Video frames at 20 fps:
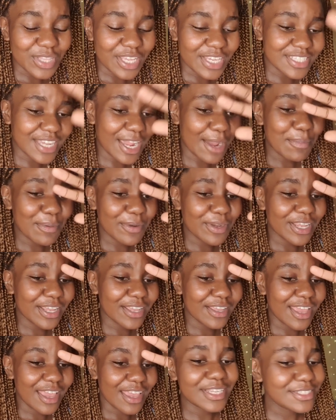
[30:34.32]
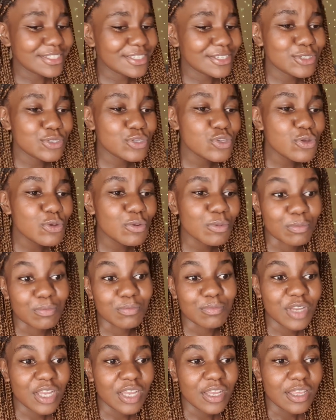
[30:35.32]
that's happening let's
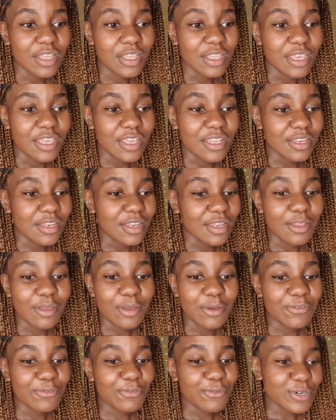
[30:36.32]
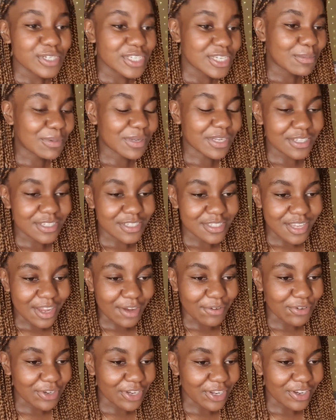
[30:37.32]
assume in 40 plus
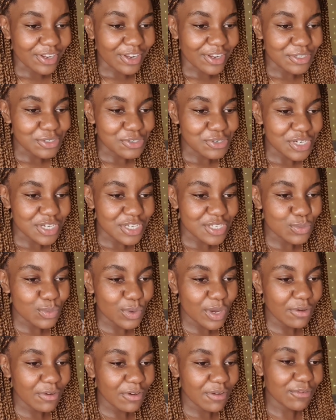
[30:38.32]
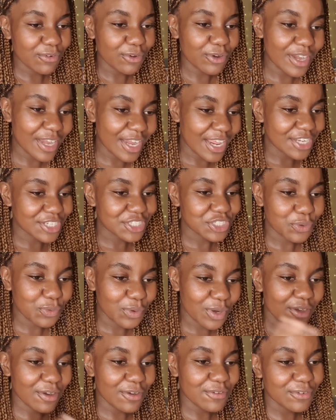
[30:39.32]
african countries wherever in asia
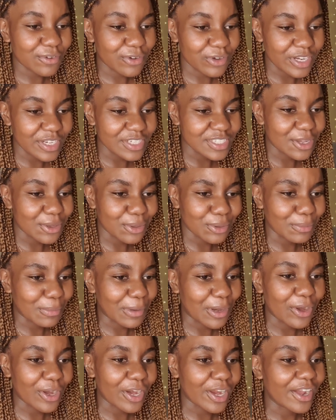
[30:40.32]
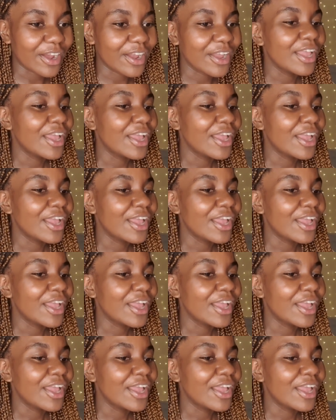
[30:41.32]
wherever in south america